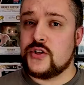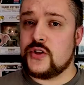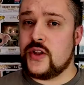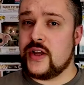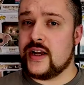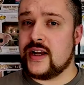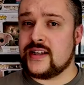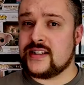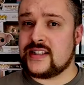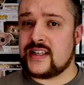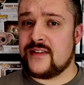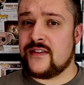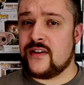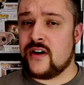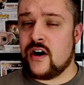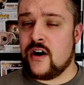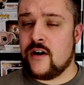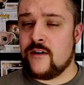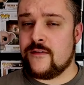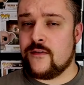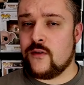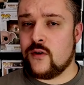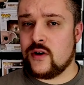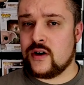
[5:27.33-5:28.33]
there you guys have it,
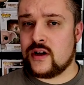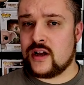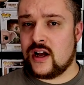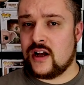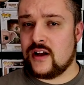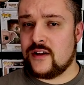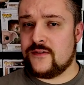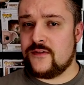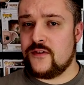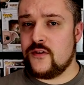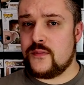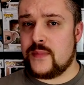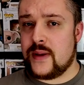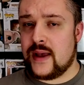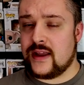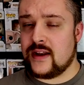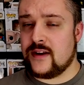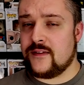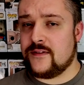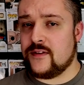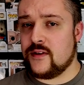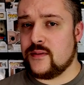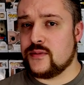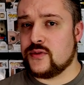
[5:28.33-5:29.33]
all 4 Kung Fu
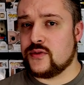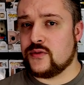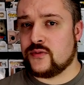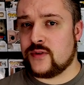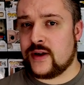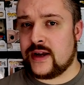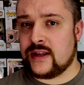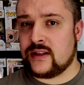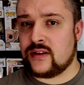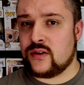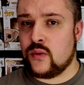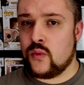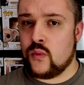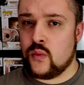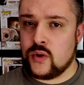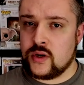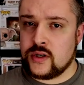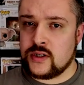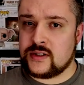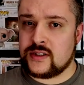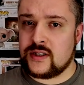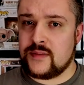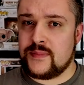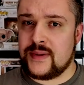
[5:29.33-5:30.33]
Panda films ranked
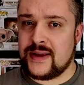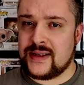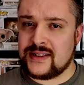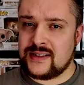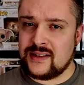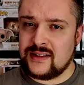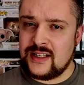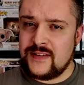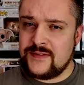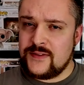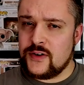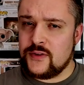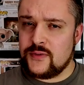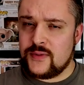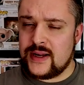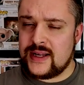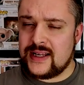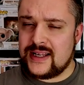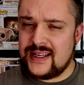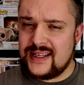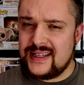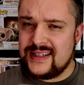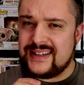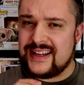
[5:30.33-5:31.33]
worst to best. Leave your
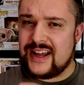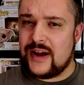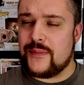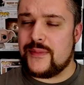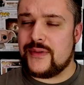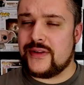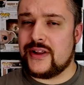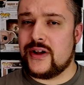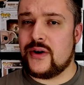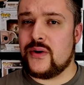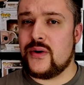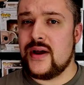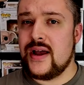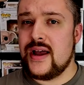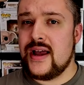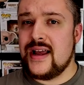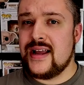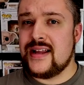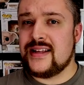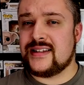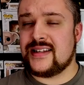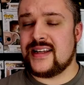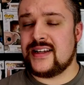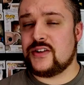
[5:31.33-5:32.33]
ranking down below
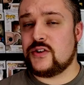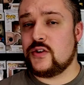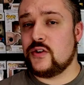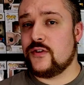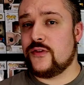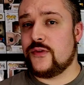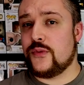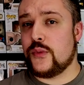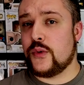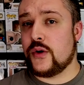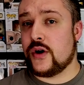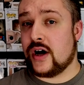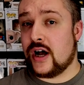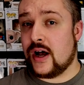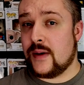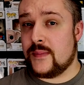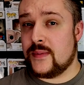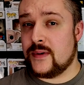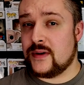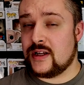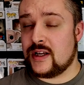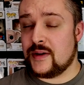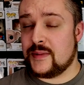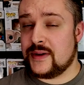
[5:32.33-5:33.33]
and stay tuned for more
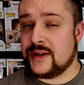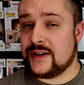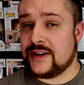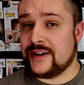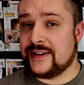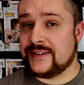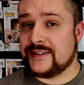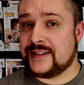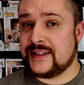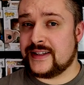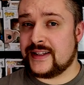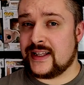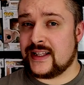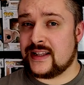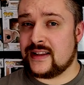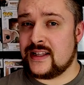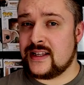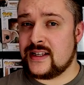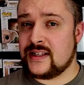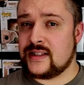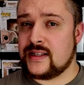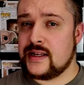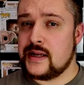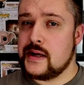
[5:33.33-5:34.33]
up and coming content like
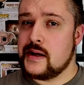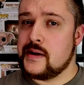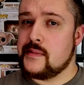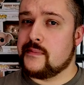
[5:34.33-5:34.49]
this.